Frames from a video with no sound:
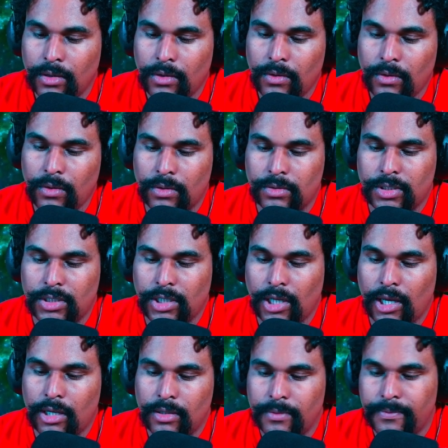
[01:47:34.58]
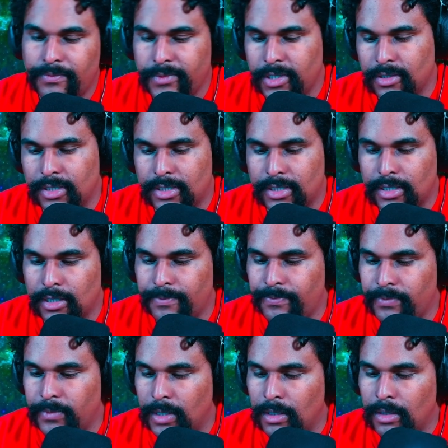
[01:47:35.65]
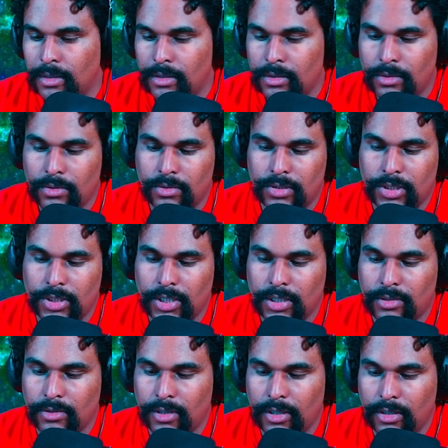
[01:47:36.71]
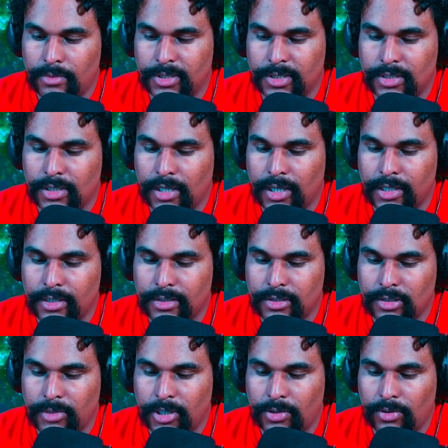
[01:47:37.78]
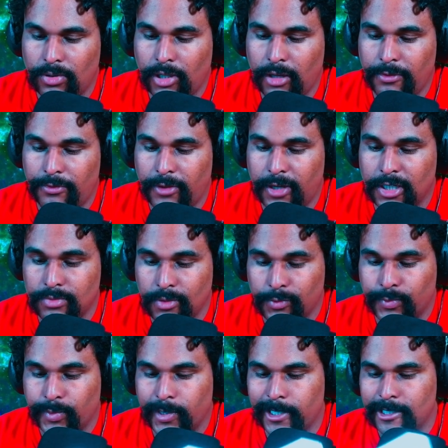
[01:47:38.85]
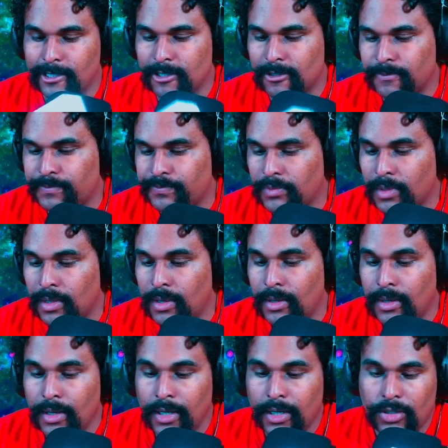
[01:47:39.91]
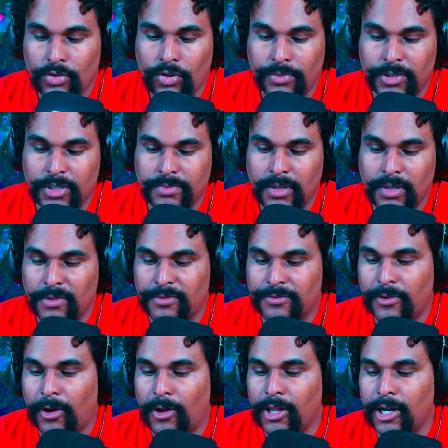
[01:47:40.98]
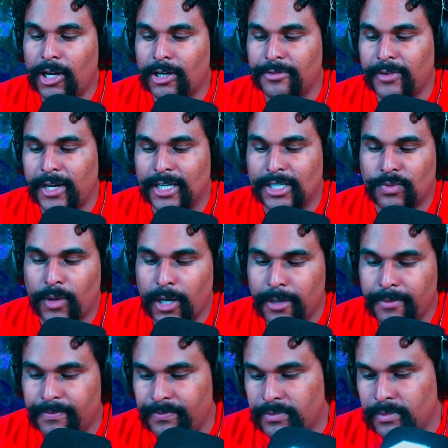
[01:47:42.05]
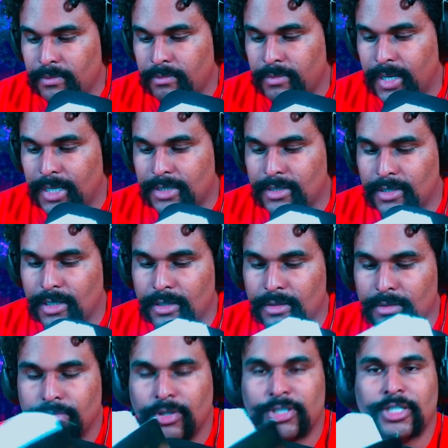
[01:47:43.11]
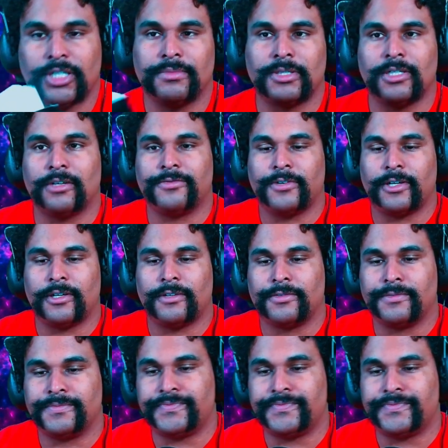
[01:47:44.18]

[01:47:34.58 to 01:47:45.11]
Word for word: Oh shit, Derry said. Oh shit, dude, I almost died. I saw my whole life flash before my eyes. You almost made me fall off, asswipe, Max said, brushing himself off.